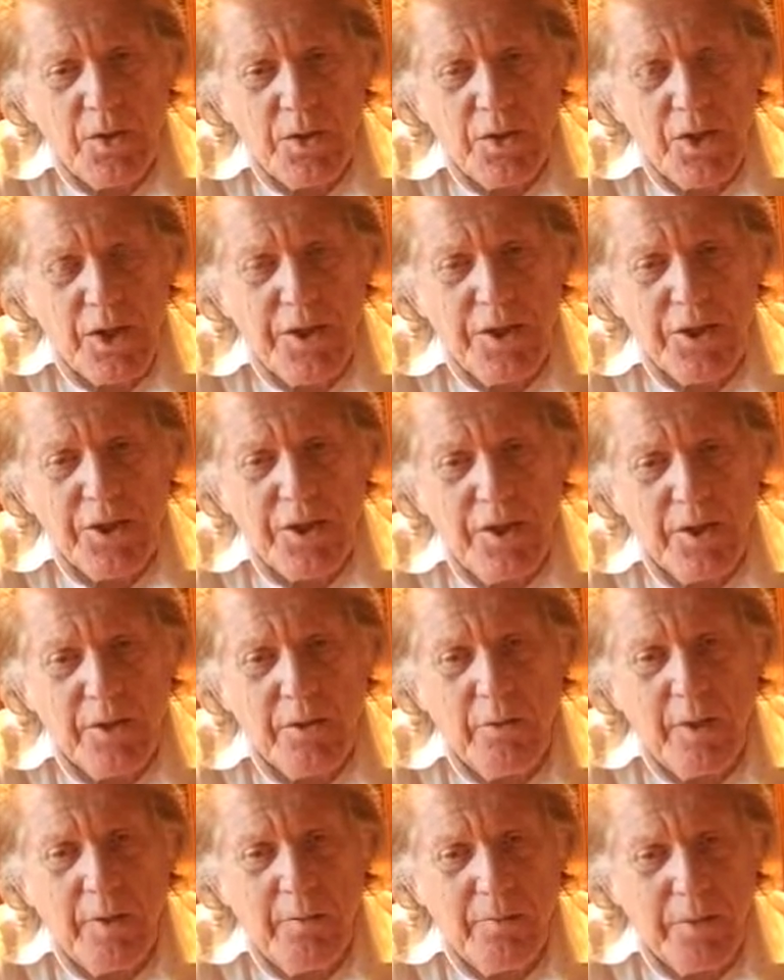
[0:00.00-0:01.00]
changed the
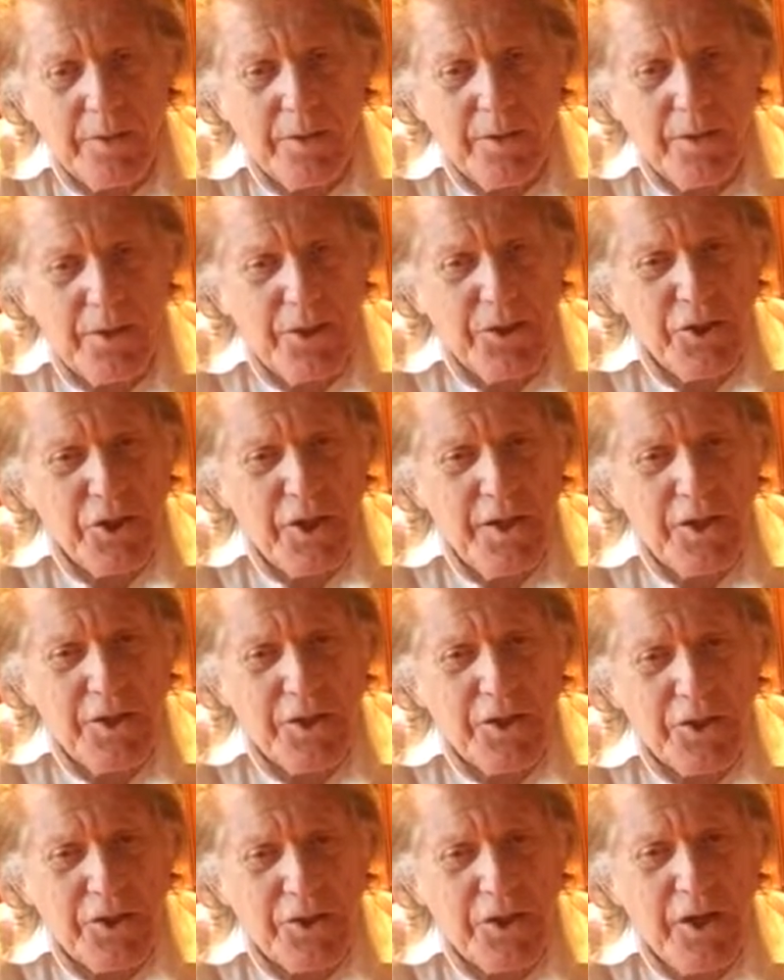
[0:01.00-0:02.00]
equipment, they
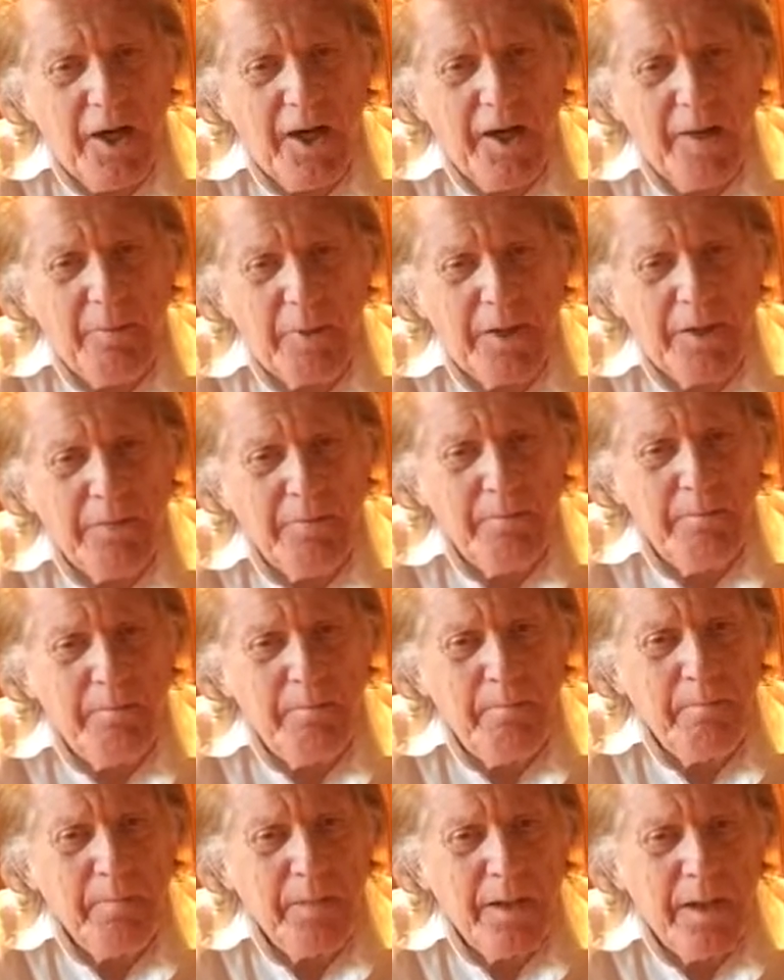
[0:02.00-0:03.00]
changed the timing
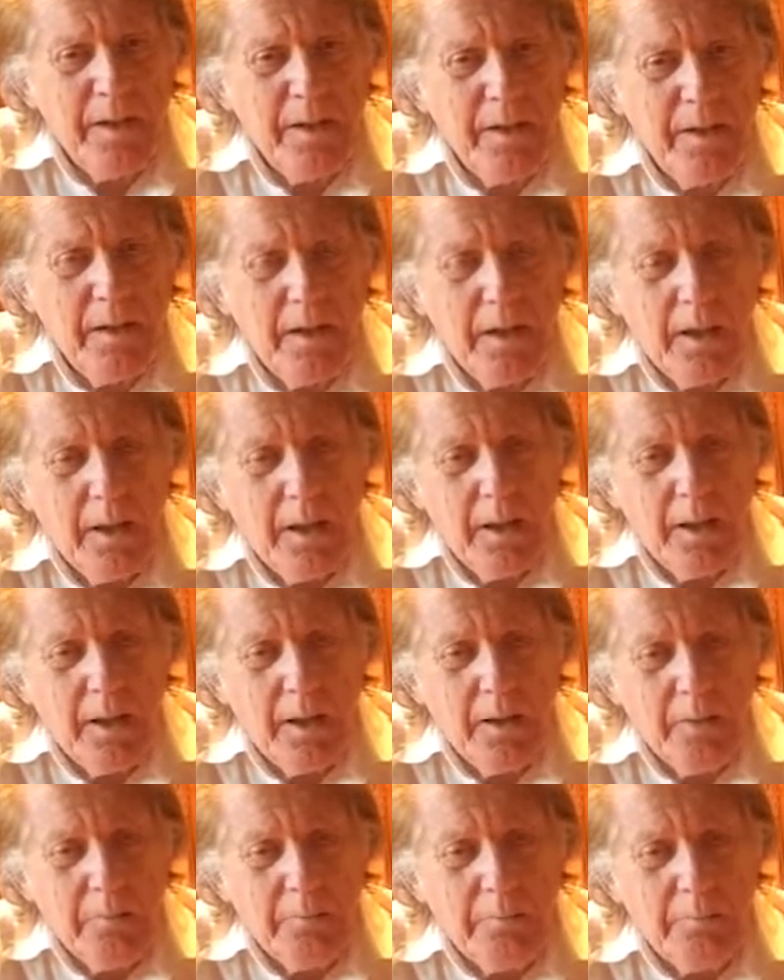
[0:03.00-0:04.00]

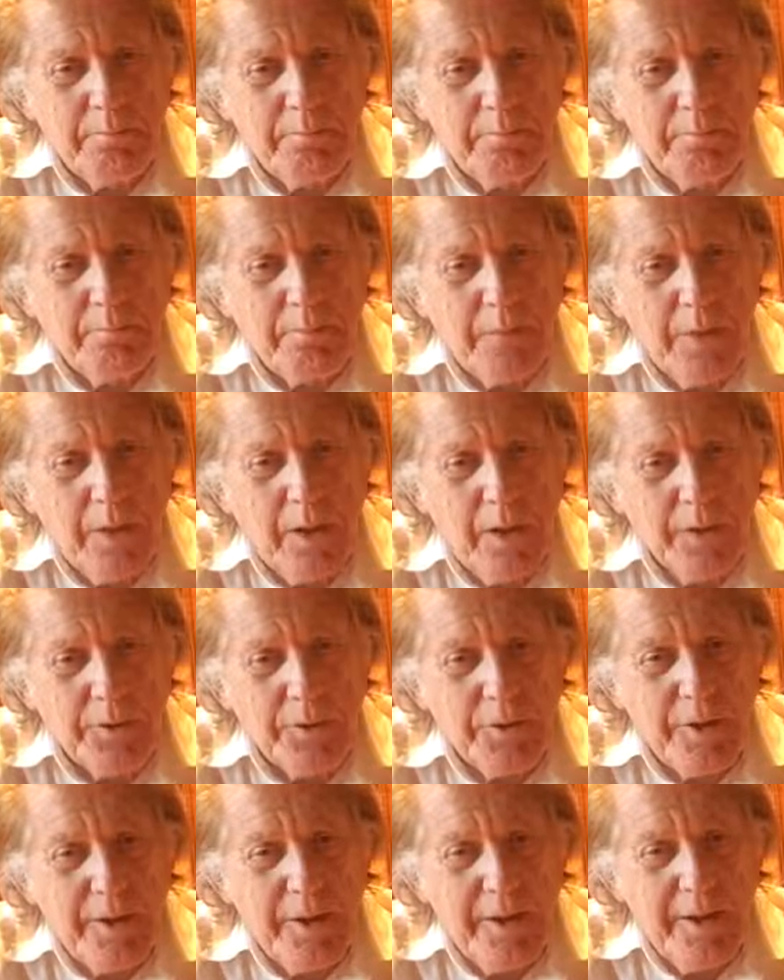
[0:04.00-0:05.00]

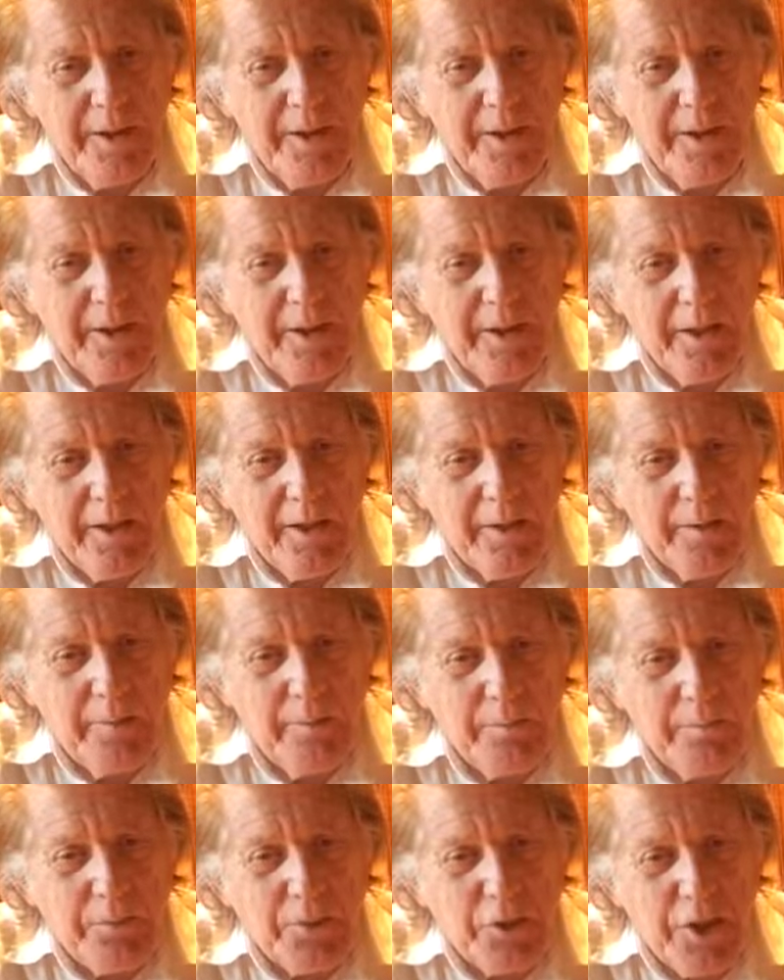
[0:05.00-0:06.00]
on the
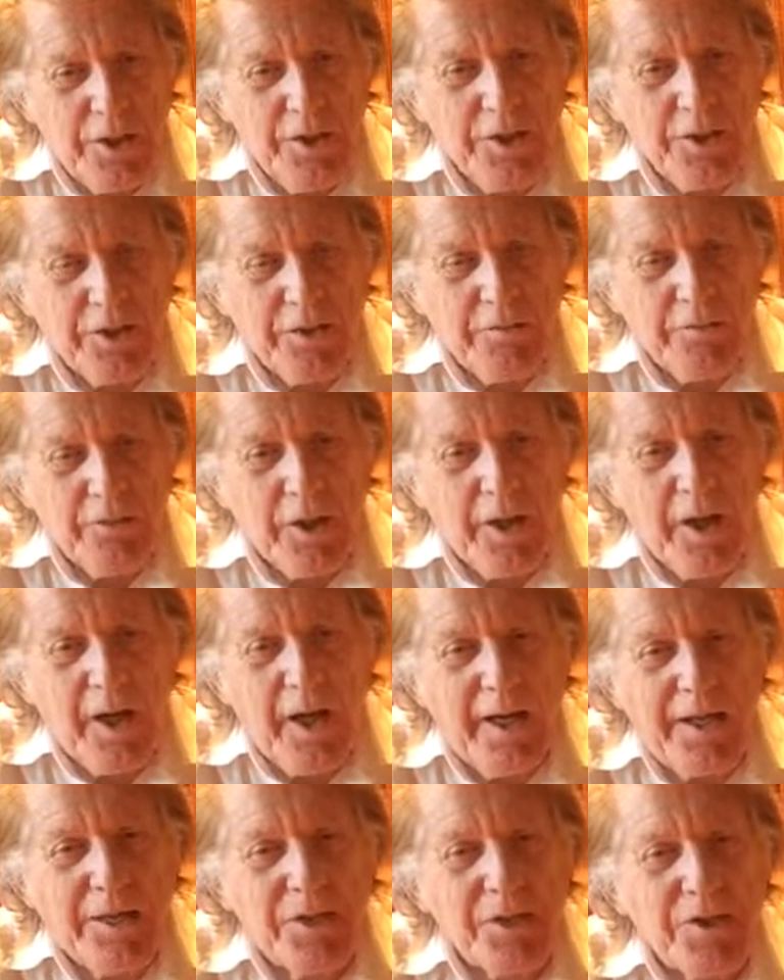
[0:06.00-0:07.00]
changing of the
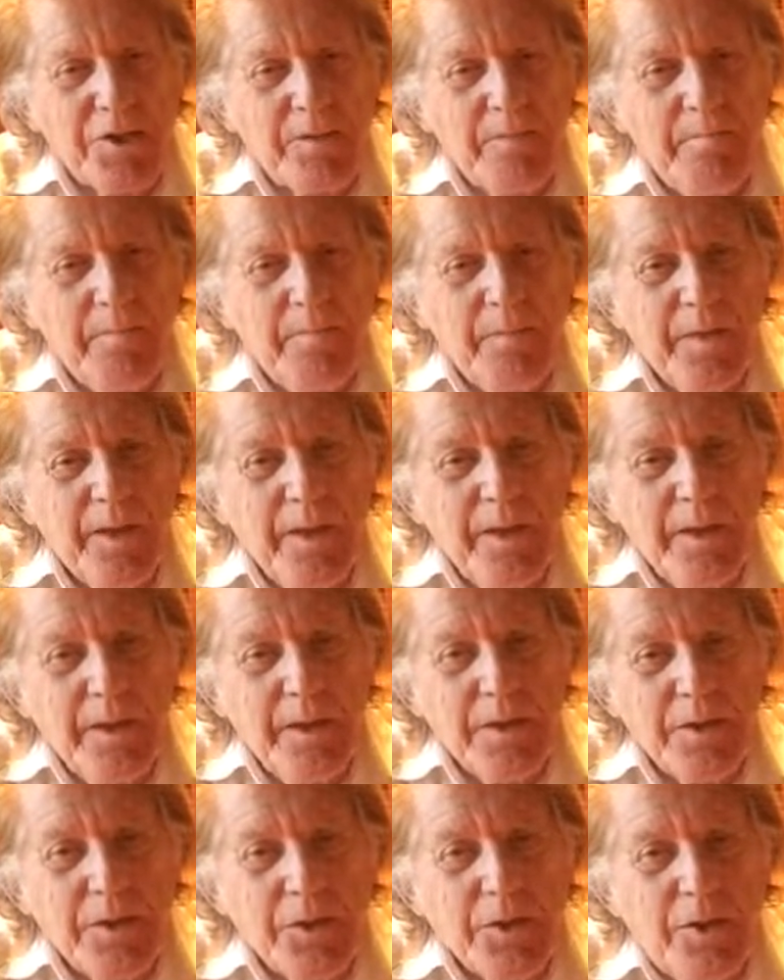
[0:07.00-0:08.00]
lights
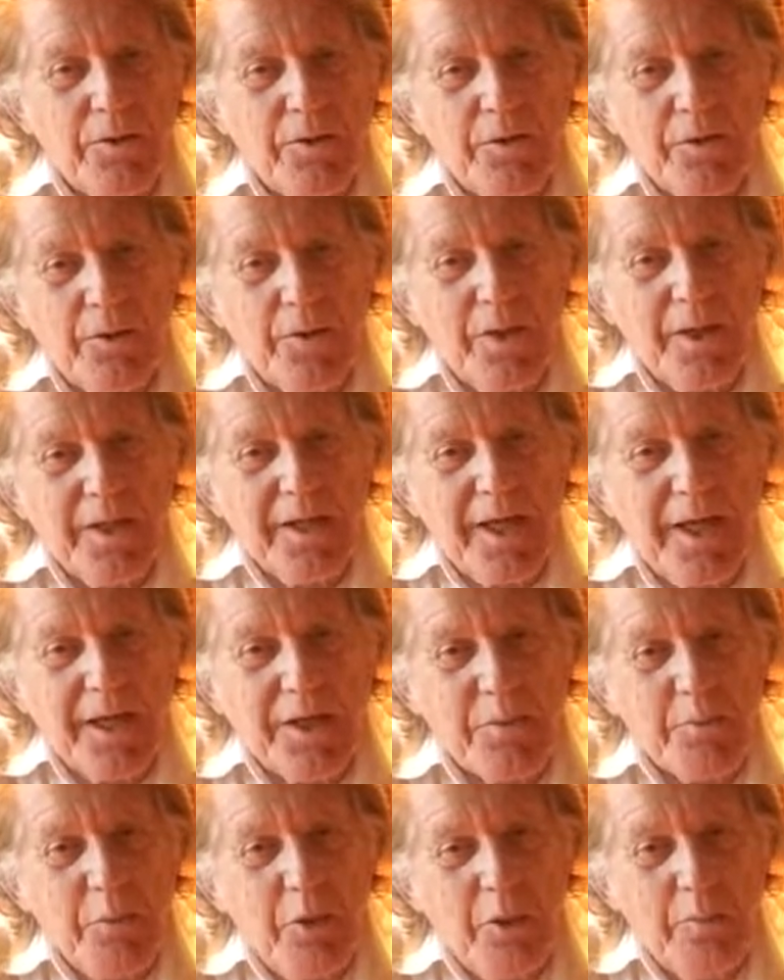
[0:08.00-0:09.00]
so that they'd
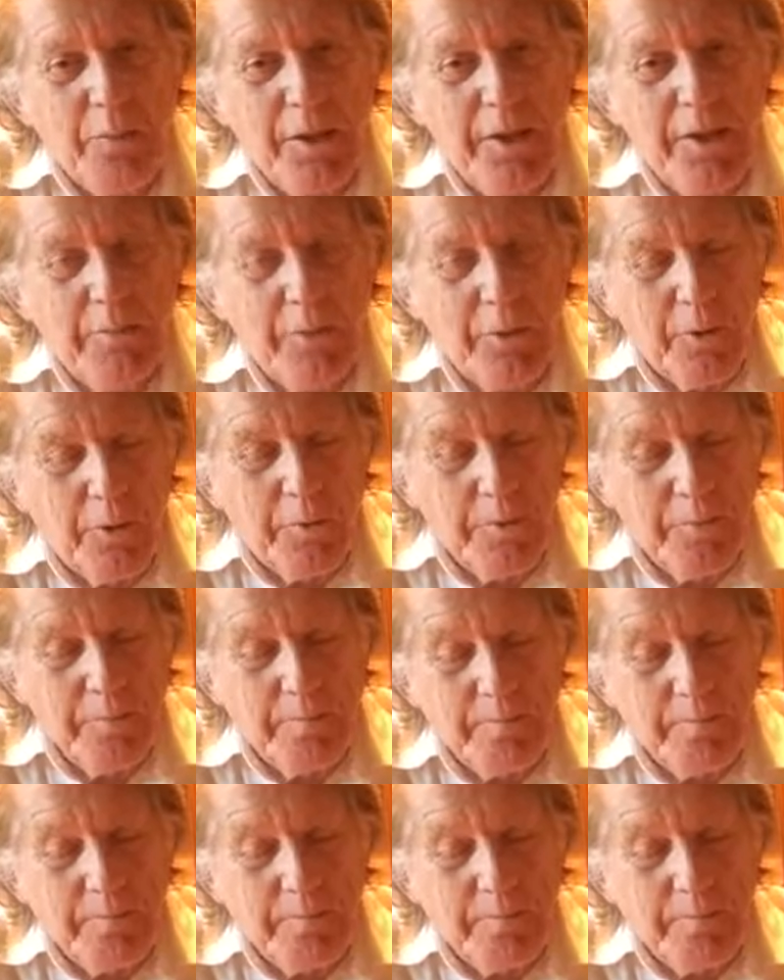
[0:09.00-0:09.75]
catch more people.